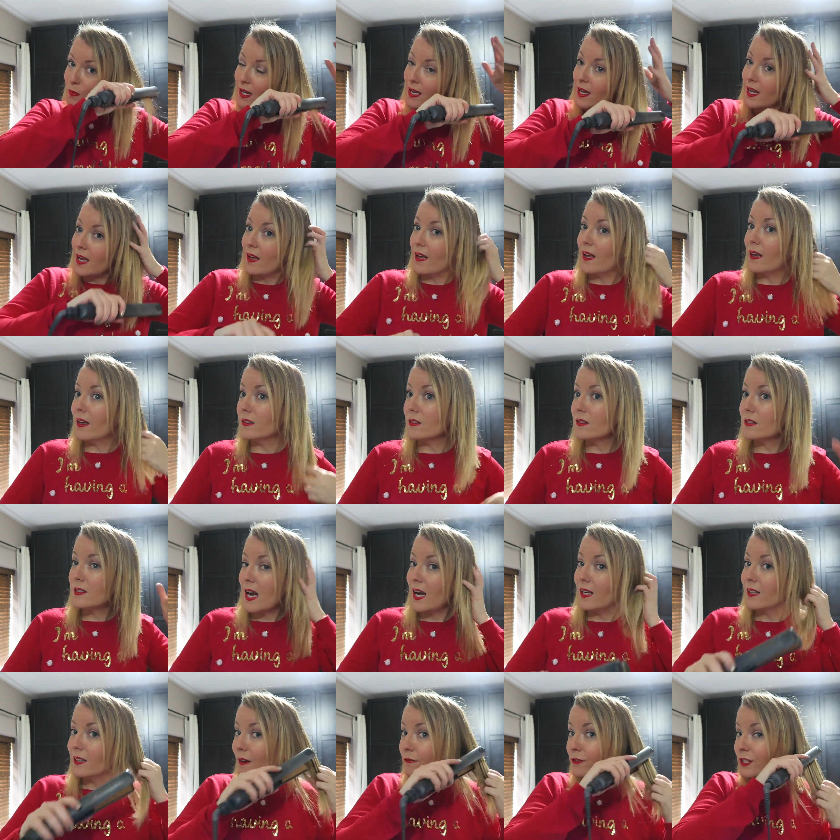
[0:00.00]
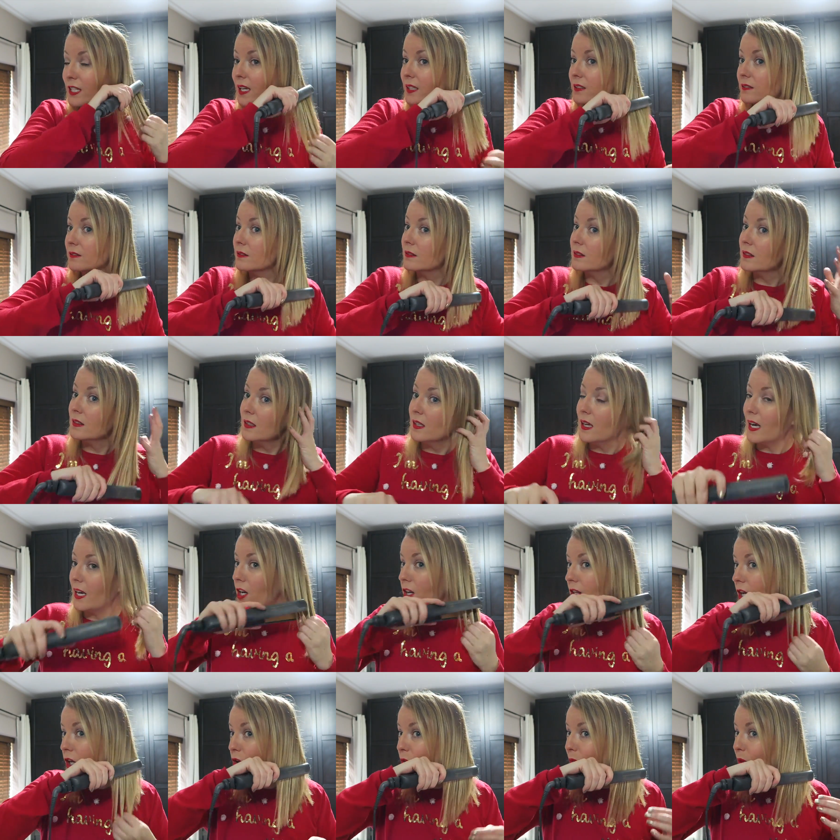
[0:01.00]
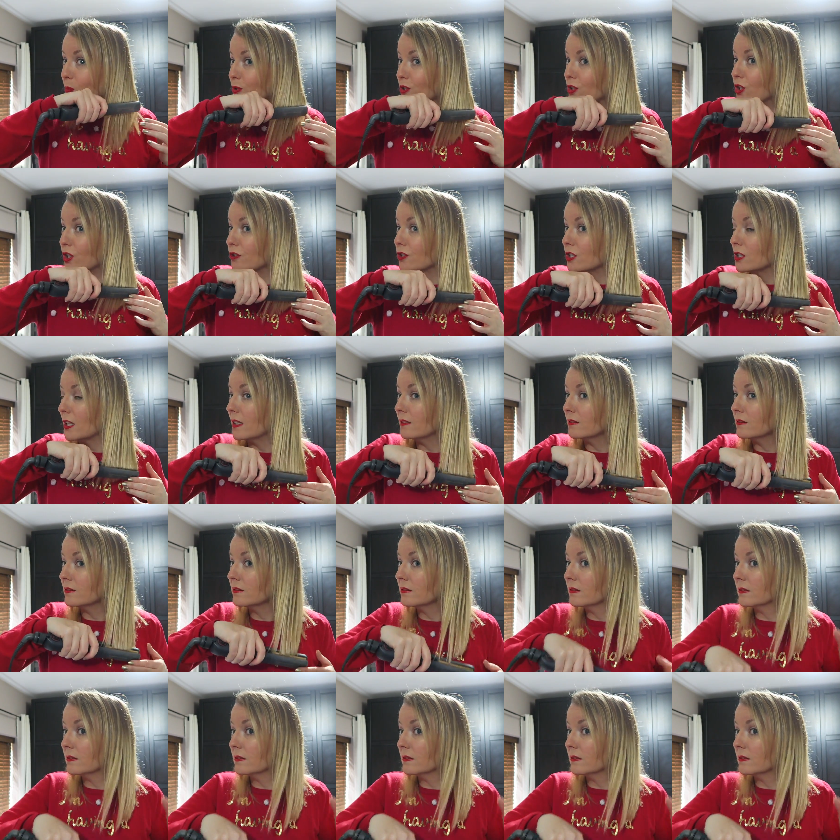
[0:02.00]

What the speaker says: my hair and style every day, and then a lot of people just couldn't do that.